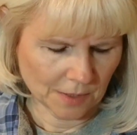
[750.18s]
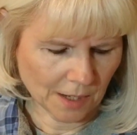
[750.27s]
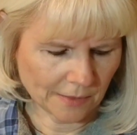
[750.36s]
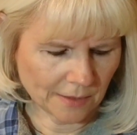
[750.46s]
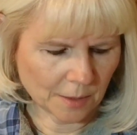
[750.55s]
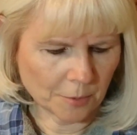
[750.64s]
I
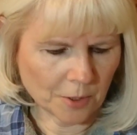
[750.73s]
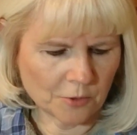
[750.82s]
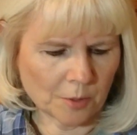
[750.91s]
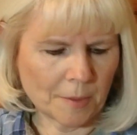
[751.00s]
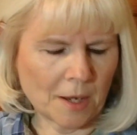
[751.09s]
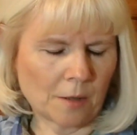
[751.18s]
think a
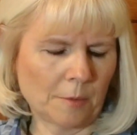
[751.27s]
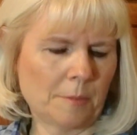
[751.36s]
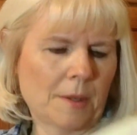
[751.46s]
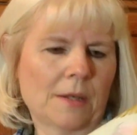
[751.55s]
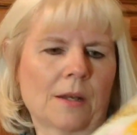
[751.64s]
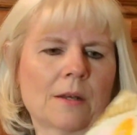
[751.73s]
project bag will be
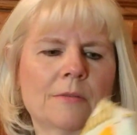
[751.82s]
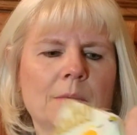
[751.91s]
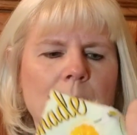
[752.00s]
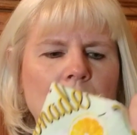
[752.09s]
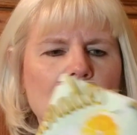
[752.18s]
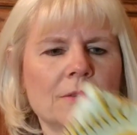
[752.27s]
made out of
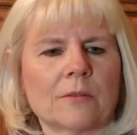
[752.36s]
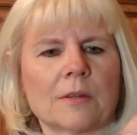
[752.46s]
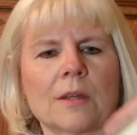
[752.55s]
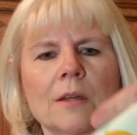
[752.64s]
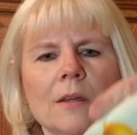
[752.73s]
some of this.